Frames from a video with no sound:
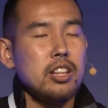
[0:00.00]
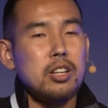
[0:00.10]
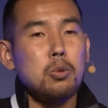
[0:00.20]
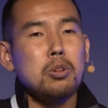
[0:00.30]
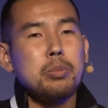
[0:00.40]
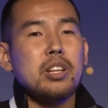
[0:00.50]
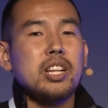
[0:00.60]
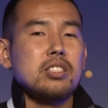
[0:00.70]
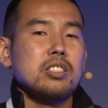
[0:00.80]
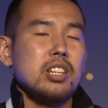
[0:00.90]
there will be
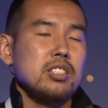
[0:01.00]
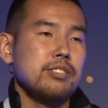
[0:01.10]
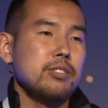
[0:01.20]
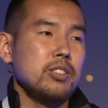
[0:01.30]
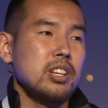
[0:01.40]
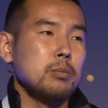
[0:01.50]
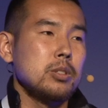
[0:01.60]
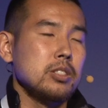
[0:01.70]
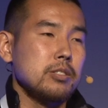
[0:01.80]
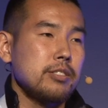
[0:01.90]
less incentive for them
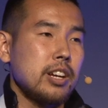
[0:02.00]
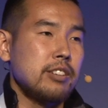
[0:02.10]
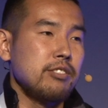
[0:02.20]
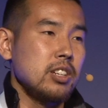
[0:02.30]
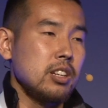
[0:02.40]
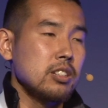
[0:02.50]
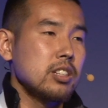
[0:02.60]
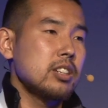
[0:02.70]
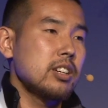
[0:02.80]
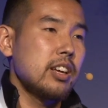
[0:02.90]
to kind of really look